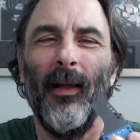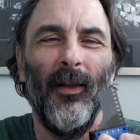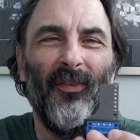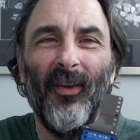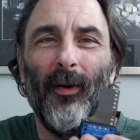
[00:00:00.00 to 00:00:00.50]

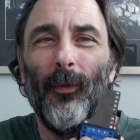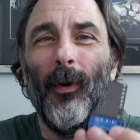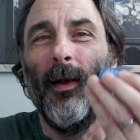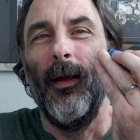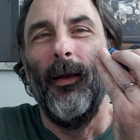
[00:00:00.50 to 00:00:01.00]

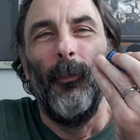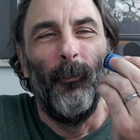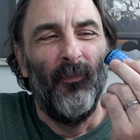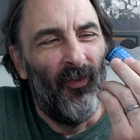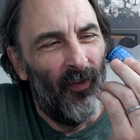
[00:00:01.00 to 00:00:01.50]
So
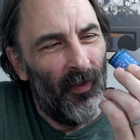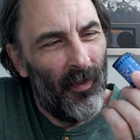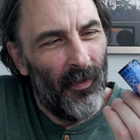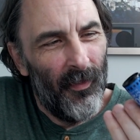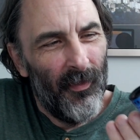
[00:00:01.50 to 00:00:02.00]

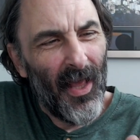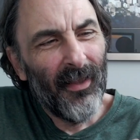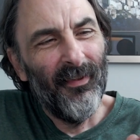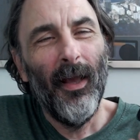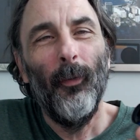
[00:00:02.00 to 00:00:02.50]
the
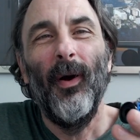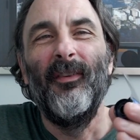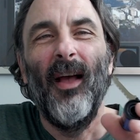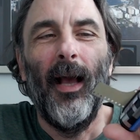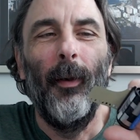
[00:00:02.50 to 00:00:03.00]
next thing I
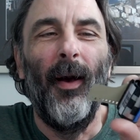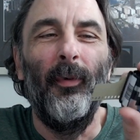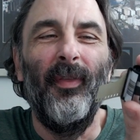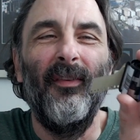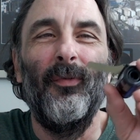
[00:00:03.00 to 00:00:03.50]
want to talk about
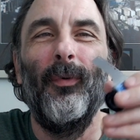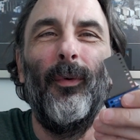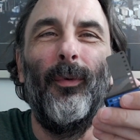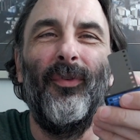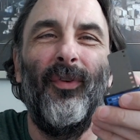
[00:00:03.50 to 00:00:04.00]
with these
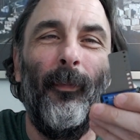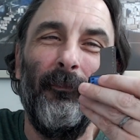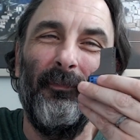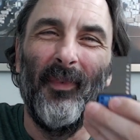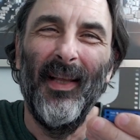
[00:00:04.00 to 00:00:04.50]
rolls
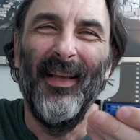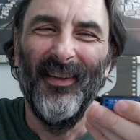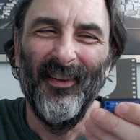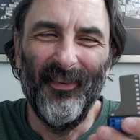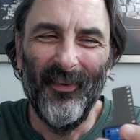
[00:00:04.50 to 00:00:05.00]

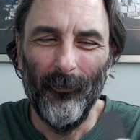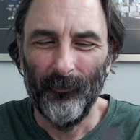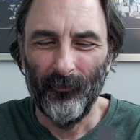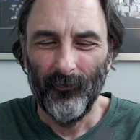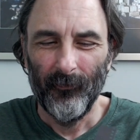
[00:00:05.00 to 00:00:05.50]
is
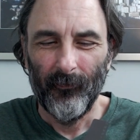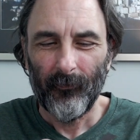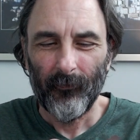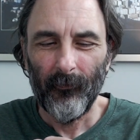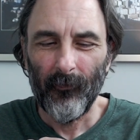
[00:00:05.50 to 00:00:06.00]

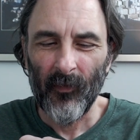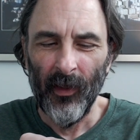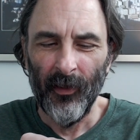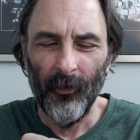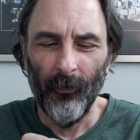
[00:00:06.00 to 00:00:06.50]

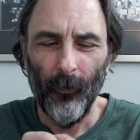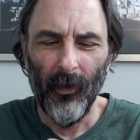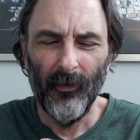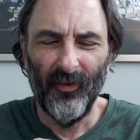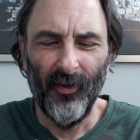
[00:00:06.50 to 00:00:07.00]
you
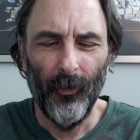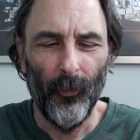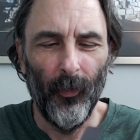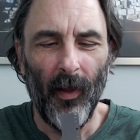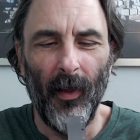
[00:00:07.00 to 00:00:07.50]
want
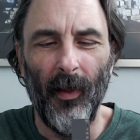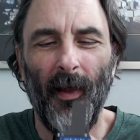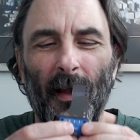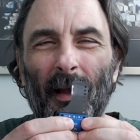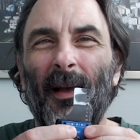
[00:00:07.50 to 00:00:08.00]
to
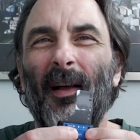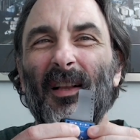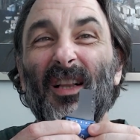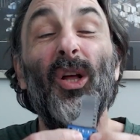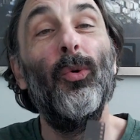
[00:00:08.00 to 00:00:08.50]

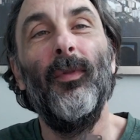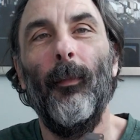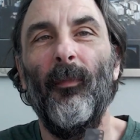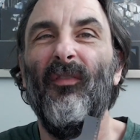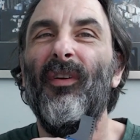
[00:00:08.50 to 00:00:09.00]
load
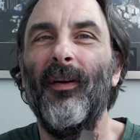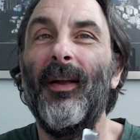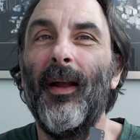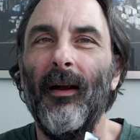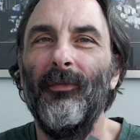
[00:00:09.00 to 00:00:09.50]
them
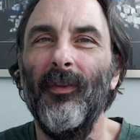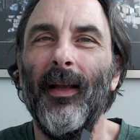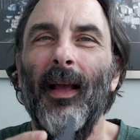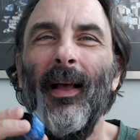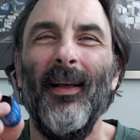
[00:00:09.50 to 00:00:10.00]
very
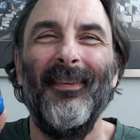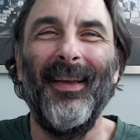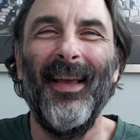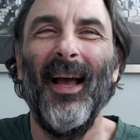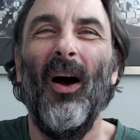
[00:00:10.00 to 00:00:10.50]
carefully
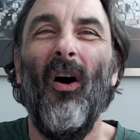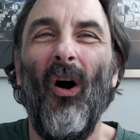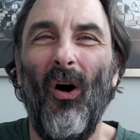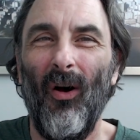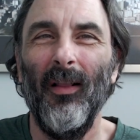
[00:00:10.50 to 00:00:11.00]
to get
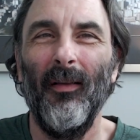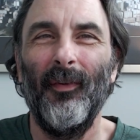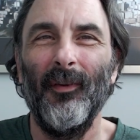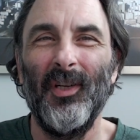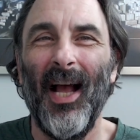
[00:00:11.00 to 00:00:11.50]
all
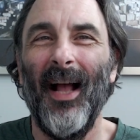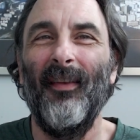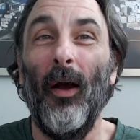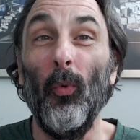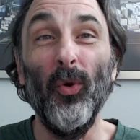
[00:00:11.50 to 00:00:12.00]
of your
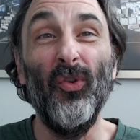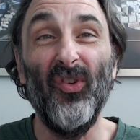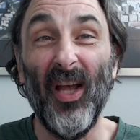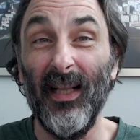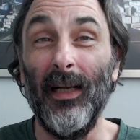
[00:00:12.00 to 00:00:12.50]
shots out. We're
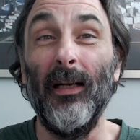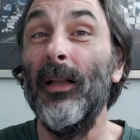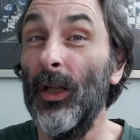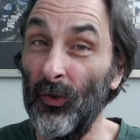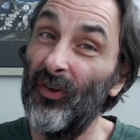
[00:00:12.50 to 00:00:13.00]
sailing
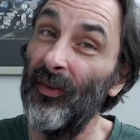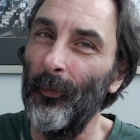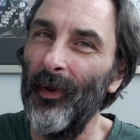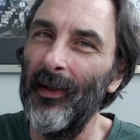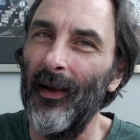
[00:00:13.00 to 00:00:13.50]
close to the
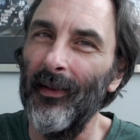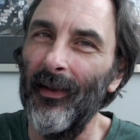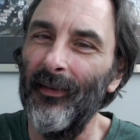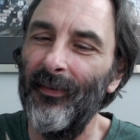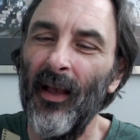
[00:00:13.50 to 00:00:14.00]
wind on
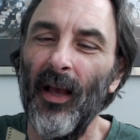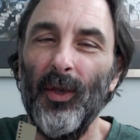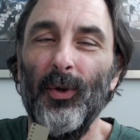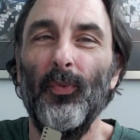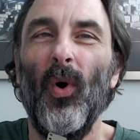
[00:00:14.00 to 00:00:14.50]
this.
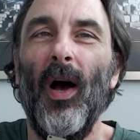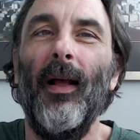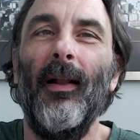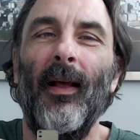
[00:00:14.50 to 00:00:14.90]
You want